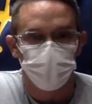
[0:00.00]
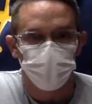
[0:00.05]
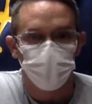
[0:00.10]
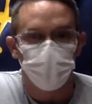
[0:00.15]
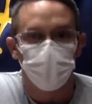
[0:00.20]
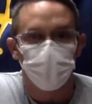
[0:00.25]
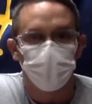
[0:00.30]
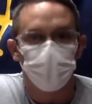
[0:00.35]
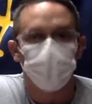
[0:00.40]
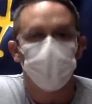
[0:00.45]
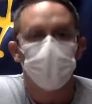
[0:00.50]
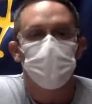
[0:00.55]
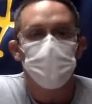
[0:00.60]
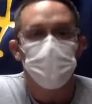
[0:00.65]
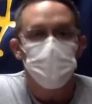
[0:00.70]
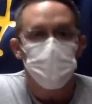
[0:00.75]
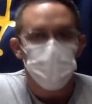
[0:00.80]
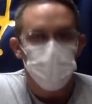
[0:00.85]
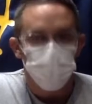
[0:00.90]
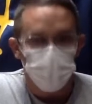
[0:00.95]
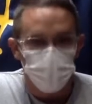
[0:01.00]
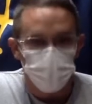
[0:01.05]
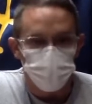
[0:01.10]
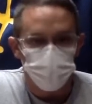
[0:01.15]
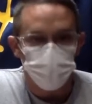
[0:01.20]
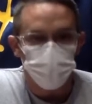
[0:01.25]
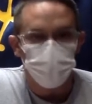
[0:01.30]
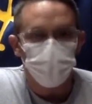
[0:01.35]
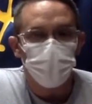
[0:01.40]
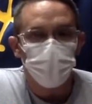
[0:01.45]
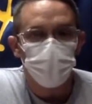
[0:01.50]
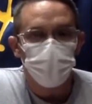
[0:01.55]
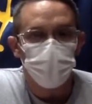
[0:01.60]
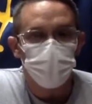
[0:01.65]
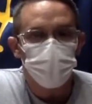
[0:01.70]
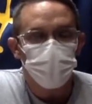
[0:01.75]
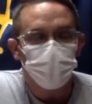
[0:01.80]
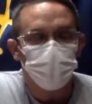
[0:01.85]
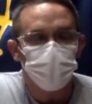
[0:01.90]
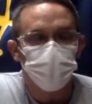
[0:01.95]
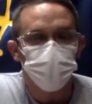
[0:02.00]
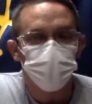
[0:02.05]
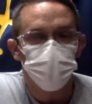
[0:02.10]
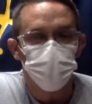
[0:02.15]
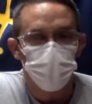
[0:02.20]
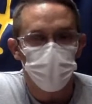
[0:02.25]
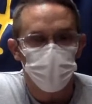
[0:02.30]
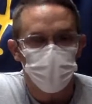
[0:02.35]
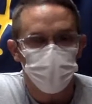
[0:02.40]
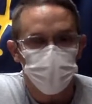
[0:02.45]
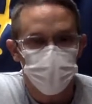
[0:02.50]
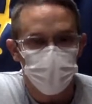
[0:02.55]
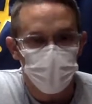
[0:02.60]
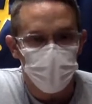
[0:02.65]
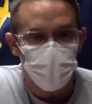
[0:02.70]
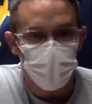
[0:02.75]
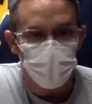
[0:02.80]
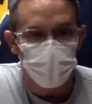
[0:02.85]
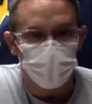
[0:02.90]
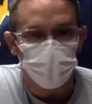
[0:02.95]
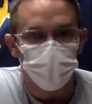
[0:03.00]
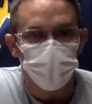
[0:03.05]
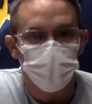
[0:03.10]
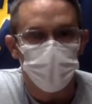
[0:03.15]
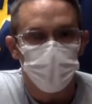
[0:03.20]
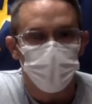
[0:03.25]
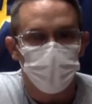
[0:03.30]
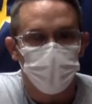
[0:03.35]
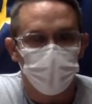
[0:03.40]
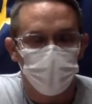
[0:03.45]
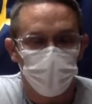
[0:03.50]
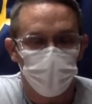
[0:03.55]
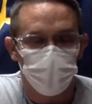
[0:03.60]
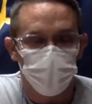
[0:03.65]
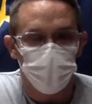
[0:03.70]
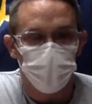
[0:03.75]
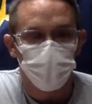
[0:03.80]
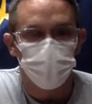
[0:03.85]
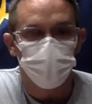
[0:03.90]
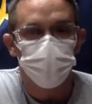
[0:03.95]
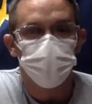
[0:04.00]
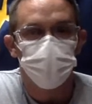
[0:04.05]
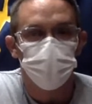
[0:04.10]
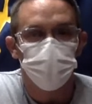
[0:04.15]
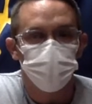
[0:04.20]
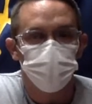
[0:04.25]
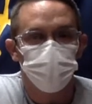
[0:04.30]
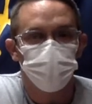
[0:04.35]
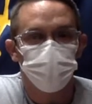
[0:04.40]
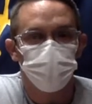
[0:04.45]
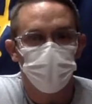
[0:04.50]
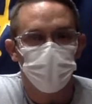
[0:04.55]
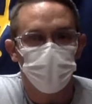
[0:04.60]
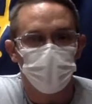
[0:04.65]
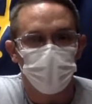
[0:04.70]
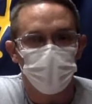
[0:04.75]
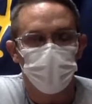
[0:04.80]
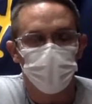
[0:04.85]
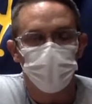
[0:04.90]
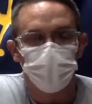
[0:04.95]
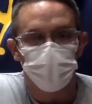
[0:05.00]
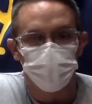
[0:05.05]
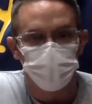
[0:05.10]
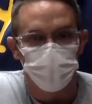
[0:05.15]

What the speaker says: Okay? You do not wear a mask. You are saying, I am COVID symptom free and